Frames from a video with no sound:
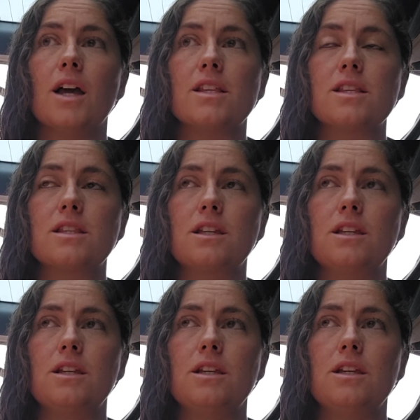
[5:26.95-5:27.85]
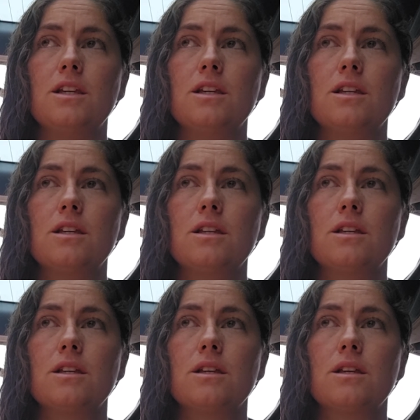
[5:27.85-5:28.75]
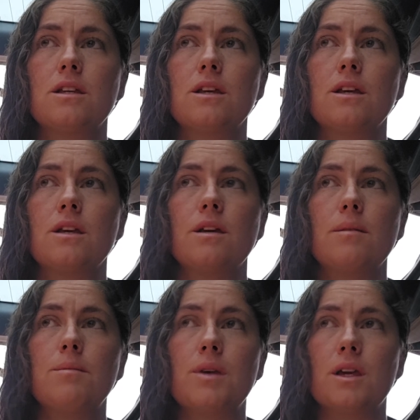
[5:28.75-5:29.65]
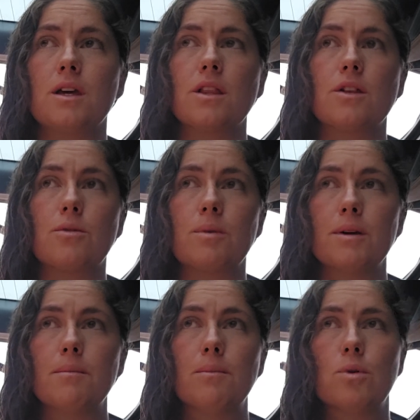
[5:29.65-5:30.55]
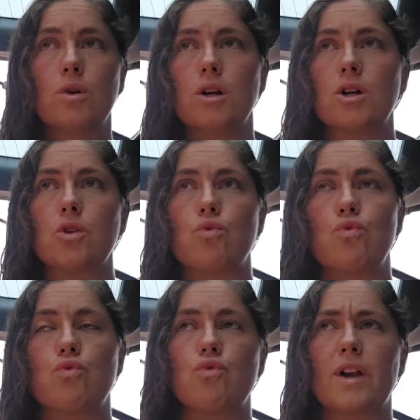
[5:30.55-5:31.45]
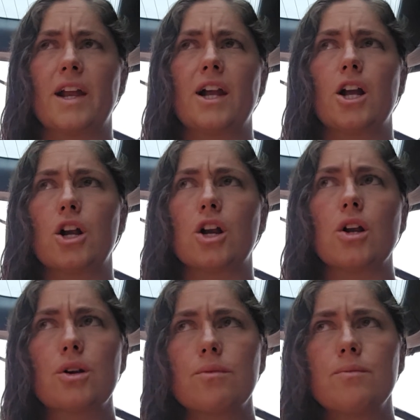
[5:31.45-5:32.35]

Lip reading: I see being a little bit more rare